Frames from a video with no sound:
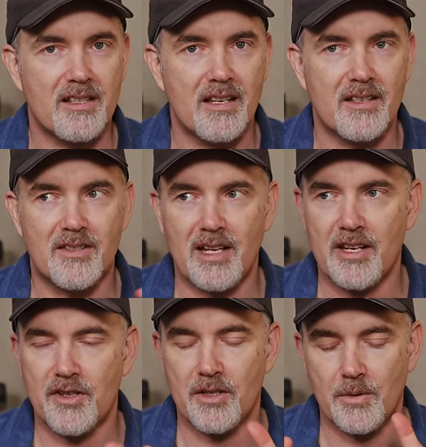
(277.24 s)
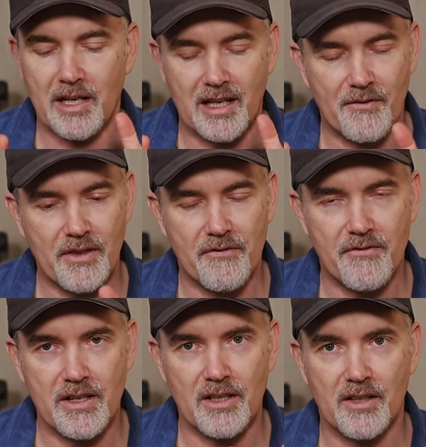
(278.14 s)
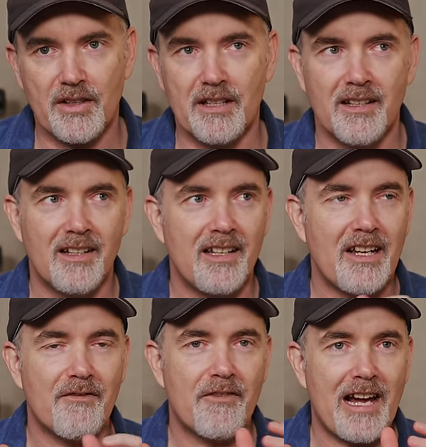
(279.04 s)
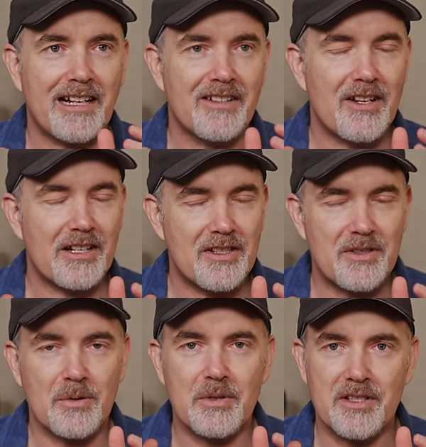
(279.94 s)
sensational. I loved the feel of it. In fact, I still